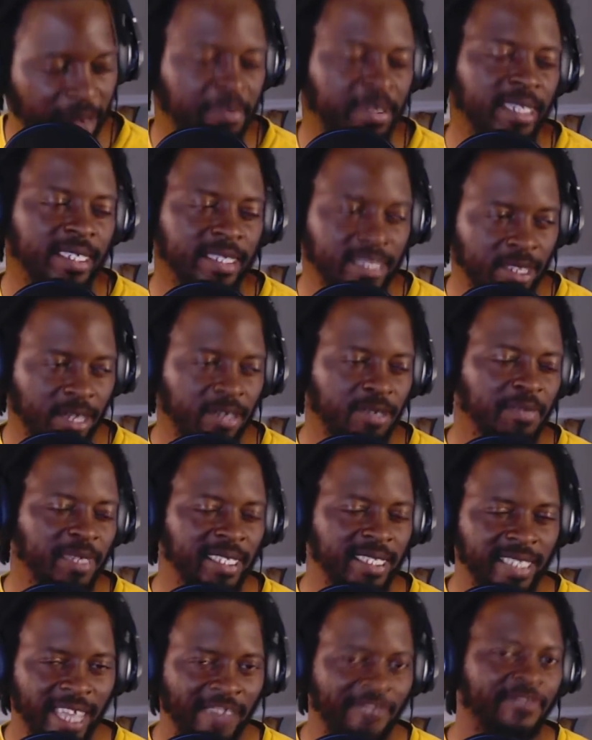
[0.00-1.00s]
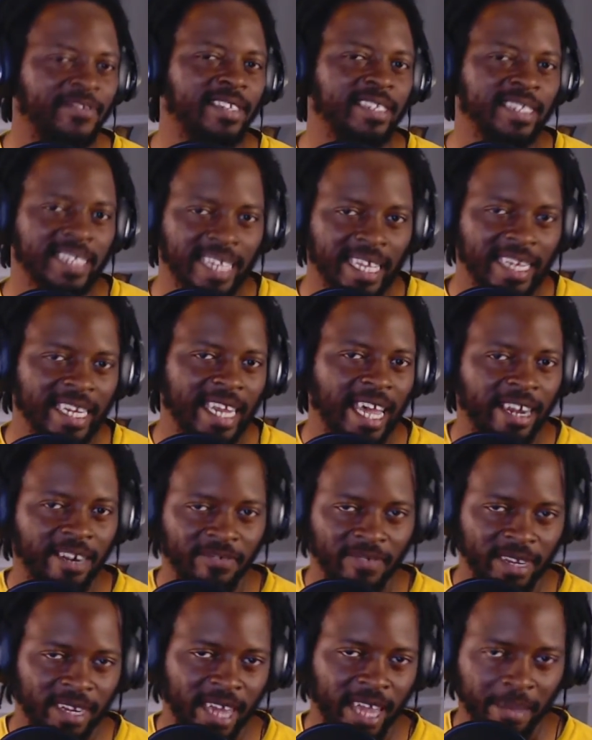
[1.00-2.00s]
but it's going to be definitely a lot of
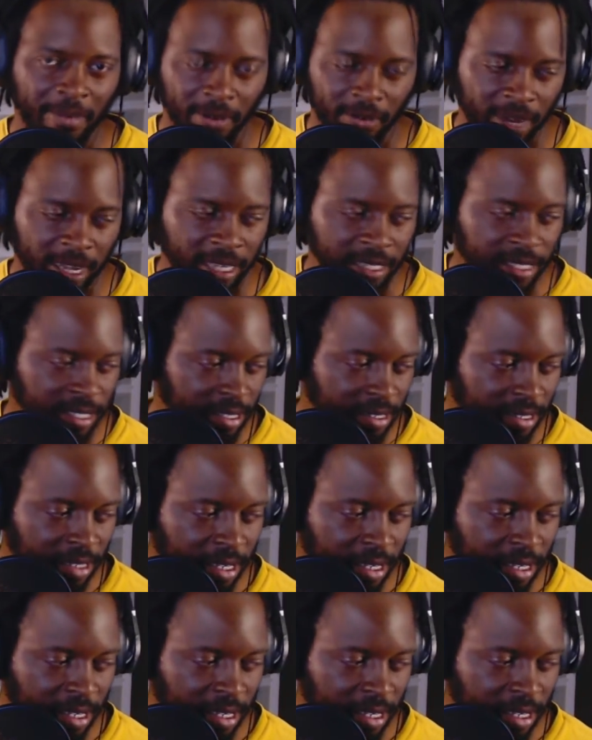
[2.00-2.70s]
elaboration.